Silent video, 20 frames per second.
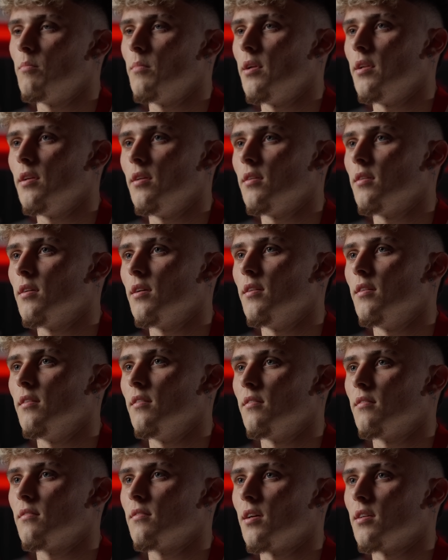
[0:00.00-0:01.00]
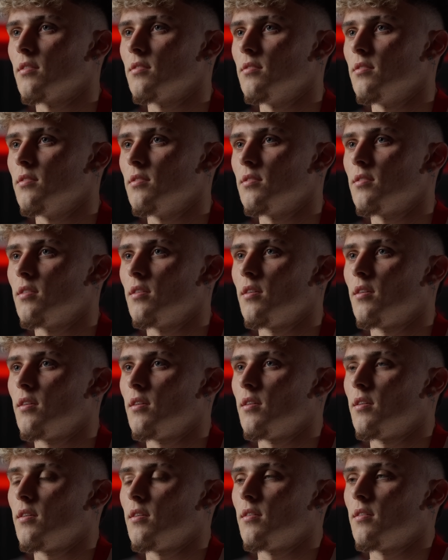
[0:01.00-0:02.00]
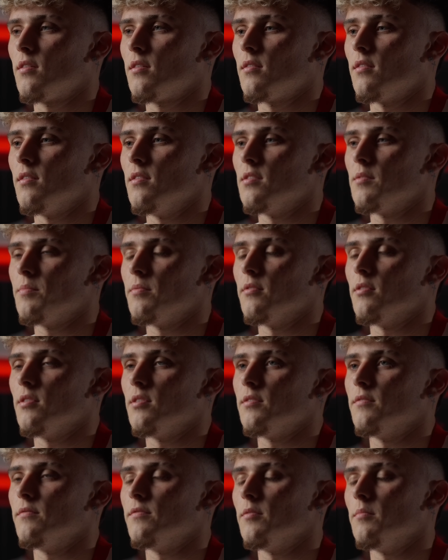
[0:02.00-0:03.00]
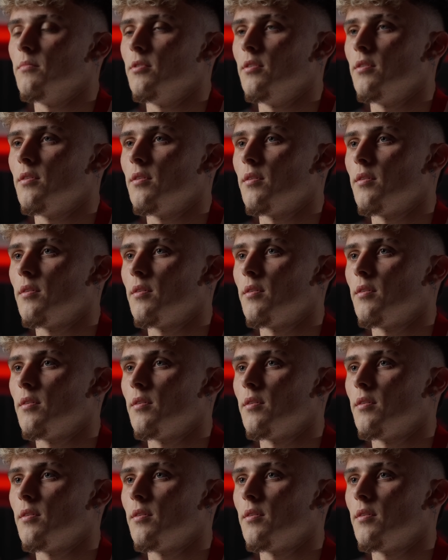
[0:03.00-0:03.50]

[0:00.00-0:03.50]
many, and that's just inspiration for me.